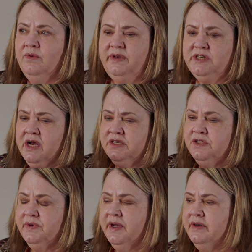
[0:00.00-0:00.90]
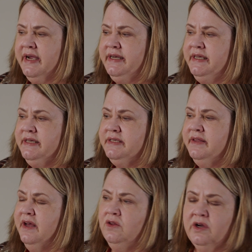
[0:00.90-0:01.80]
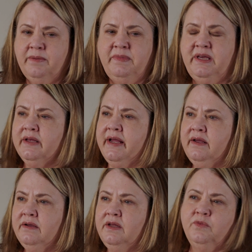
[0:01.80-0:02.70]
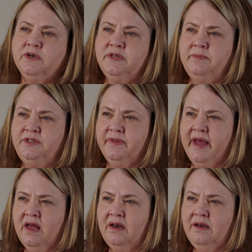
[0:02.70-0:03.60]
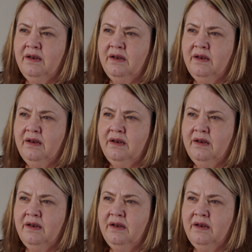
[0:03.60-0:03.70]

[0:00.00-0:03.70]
we toss around ideas, and they'll look at me like, can WorxHub do that?